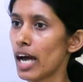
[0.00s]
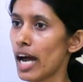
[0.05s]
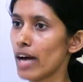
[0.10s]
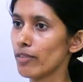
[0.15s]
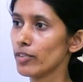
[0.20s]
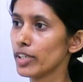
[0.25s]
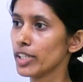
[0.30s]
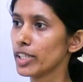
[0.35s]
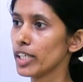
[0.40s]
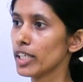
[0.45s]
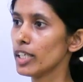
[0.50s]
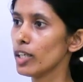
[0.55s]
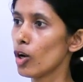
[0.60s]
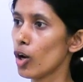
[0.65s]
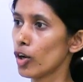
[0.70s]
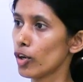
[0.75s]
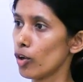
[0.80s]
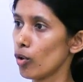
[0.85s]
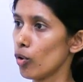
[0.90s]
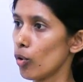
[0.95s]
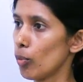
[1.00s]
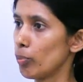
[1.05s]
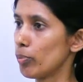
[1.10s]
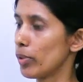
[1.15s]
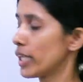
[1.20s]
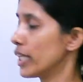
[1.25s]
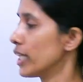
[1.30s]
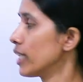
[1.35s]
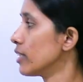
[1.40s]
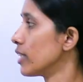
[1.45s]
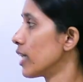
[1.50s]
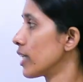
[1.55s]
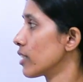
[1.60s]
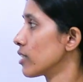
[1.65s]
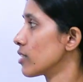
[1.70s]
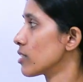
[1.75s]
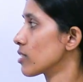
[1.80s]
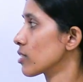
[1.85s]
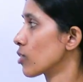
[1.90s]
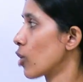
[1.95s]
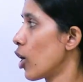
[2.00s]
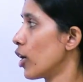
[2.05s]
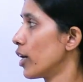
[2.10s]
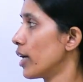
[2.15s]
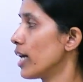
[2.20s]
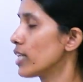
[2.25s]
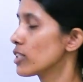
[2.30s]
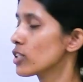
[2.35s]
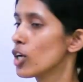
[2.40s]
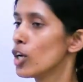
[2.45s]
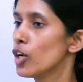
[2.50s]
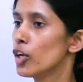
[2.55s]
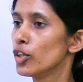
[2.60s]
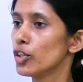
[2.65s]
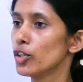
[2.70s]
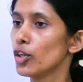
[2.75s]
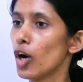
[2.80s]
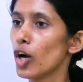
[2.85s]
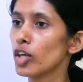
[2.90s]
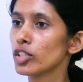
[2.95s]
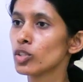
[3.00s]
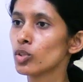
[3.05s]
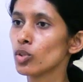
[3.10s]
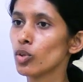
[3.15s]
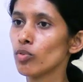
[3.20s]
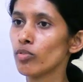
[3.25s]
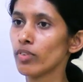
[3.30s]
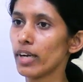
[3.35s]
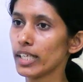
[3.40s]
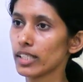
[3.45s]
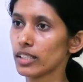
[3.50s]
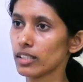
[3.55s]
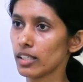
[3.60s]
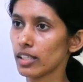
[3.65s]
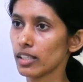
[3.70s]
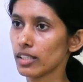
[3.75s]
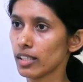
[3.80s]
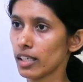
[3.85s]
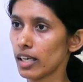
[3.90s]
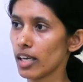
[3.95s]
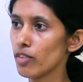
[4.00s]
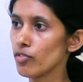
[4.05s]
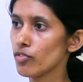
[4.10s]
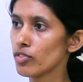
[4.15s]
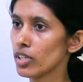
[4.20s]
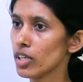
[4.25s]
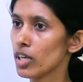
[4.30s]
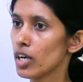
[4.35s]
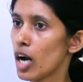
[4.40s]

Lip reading: cavity or an opening that is called as dorsoventral cleft.